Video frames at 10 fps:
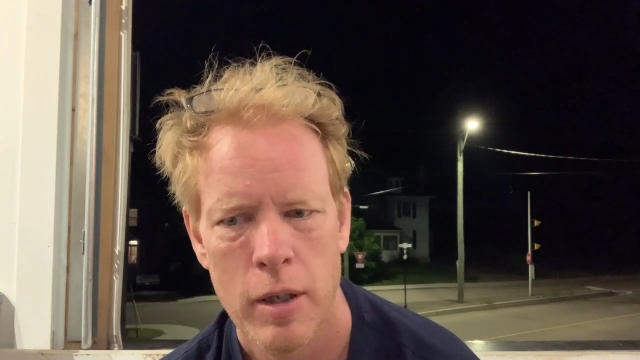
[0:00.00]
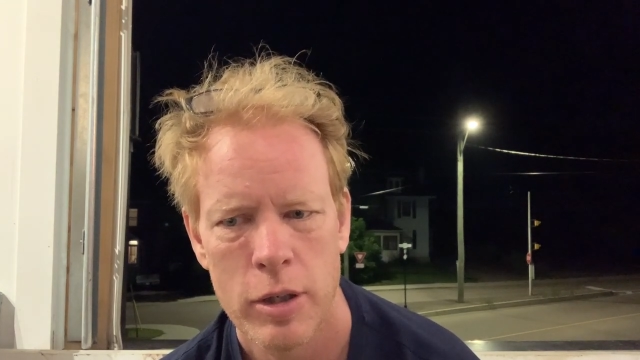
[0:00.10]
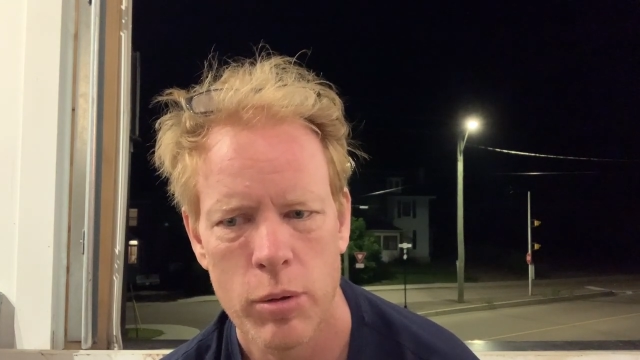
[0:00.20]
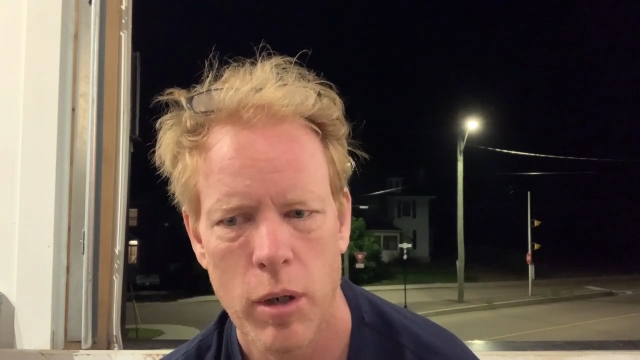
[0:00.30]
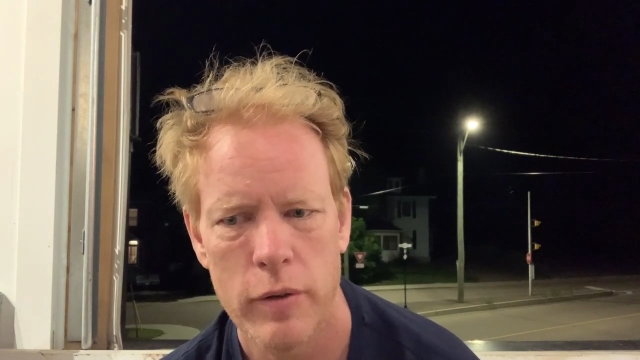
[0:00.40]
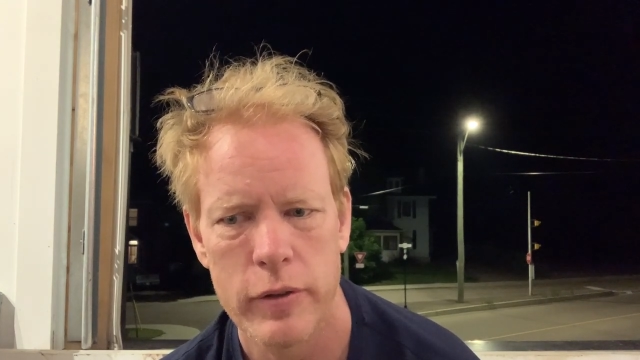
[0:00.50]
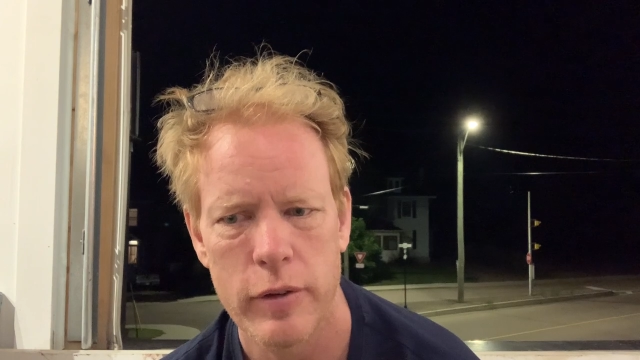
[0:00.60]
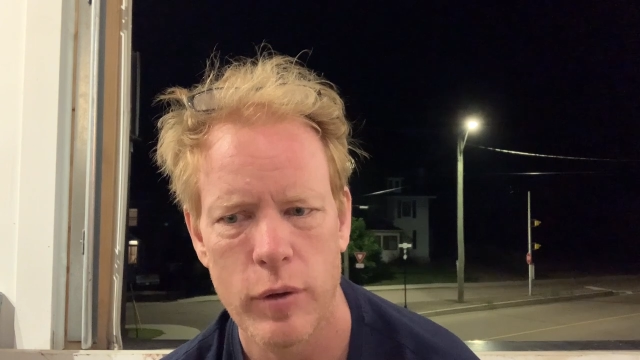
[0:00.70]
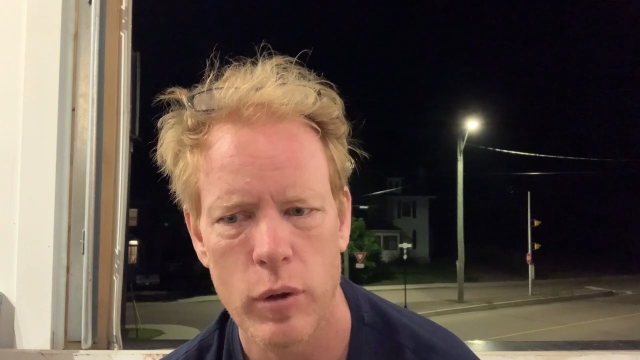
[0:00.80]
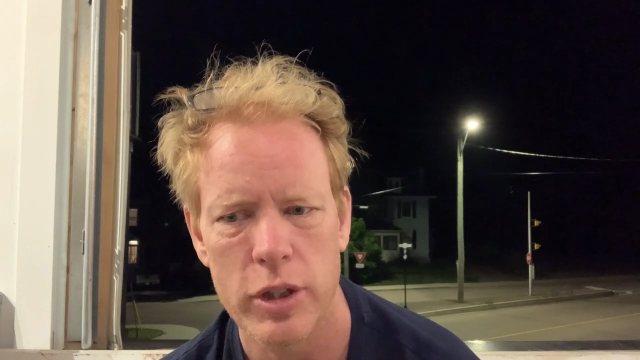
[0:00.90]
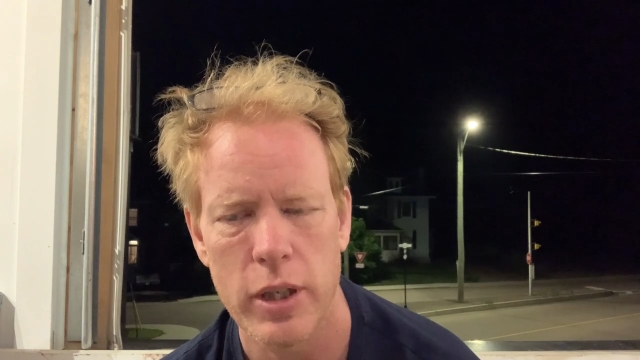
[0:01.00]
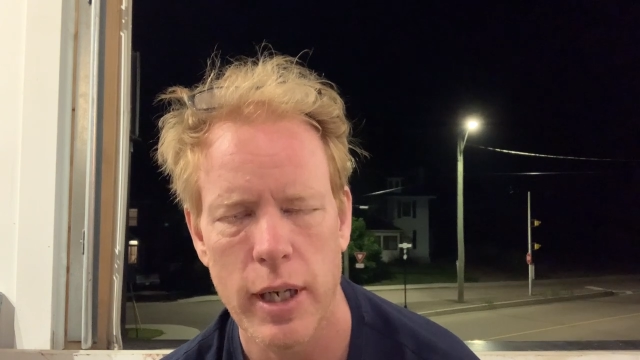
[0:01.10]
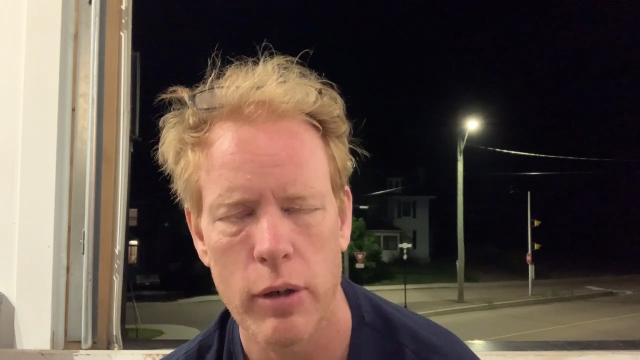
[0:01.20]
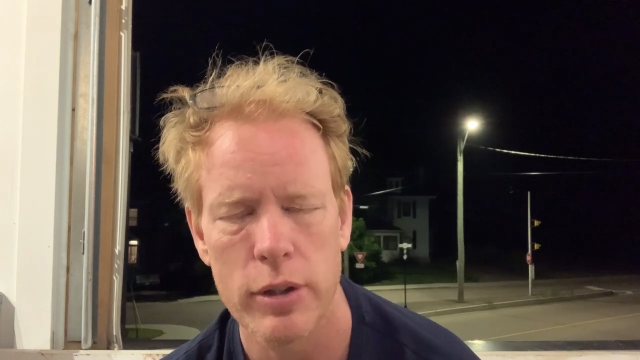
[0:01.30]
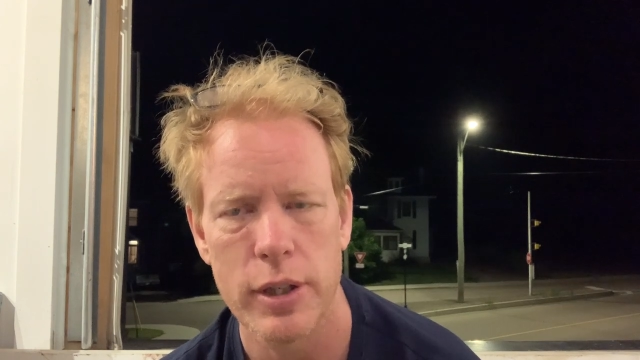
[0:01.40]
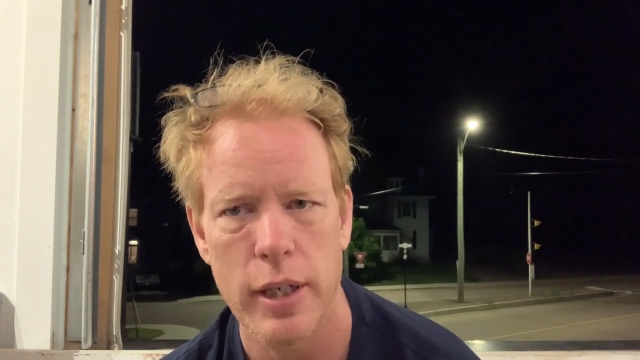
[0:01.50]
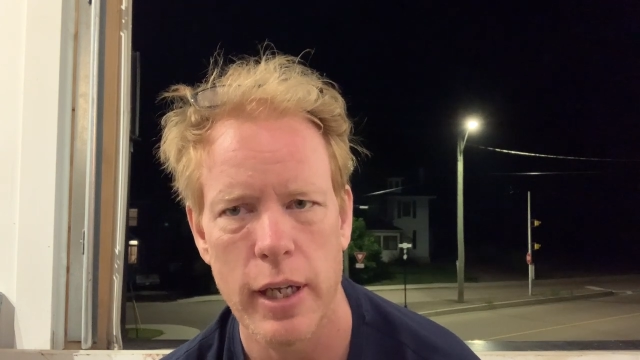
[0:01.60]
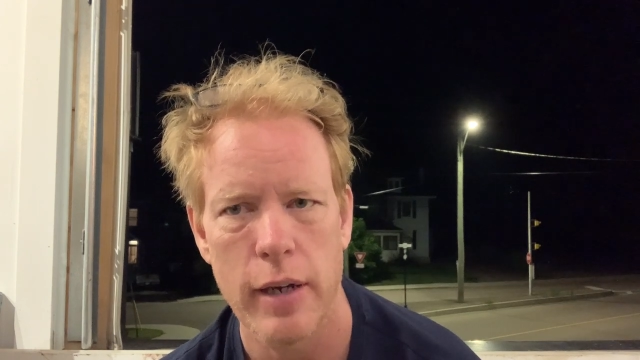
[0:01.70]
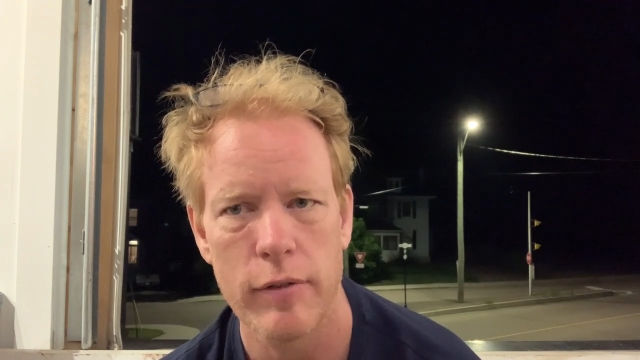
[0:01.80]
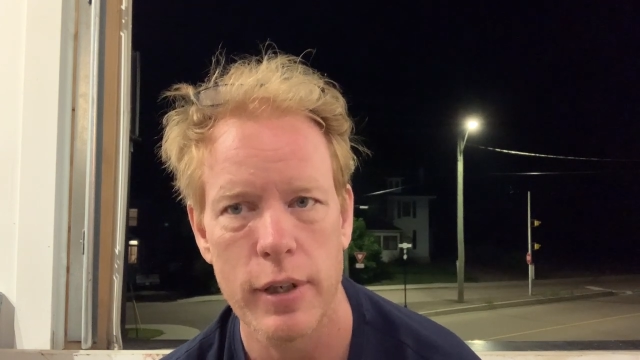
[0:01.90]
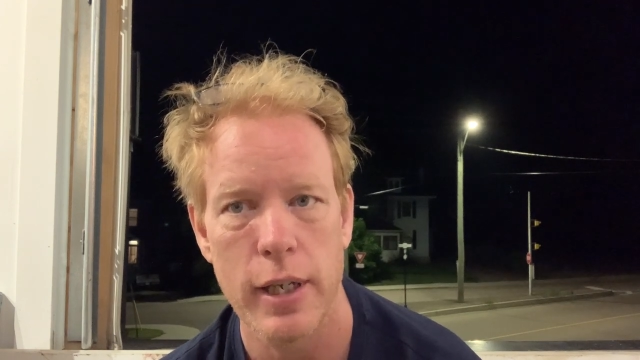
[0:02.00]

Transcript: 12 to 14 hours a day every